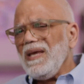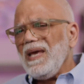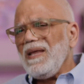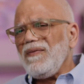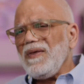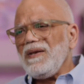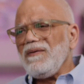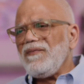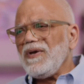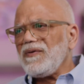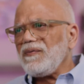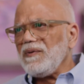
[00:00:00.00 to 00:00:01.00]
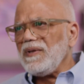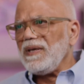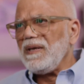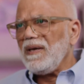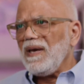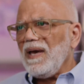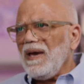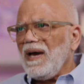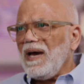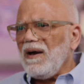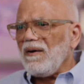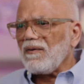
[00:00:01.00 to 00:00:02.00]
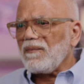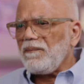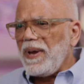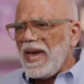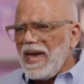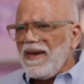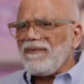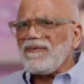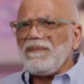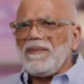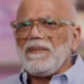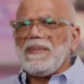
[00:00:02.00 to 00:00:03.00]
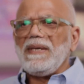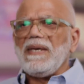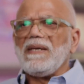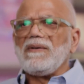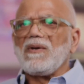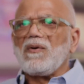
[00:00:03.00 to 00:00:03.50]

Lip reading: And then eventually, our paths began to